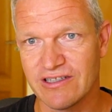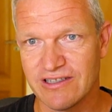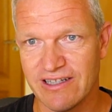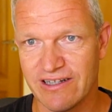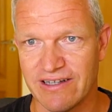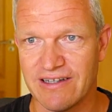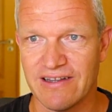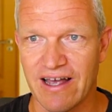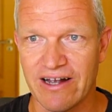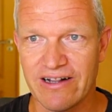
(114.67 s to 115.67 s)
still in the
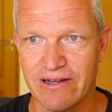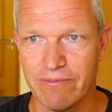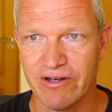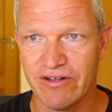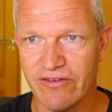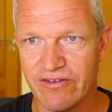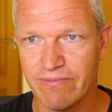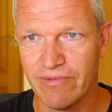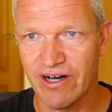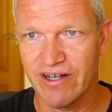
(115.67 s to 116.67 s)
nightly build,
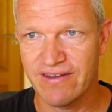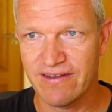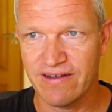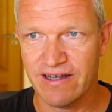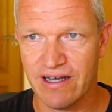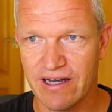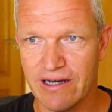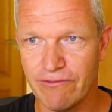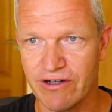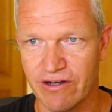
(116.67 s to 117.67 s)
but here we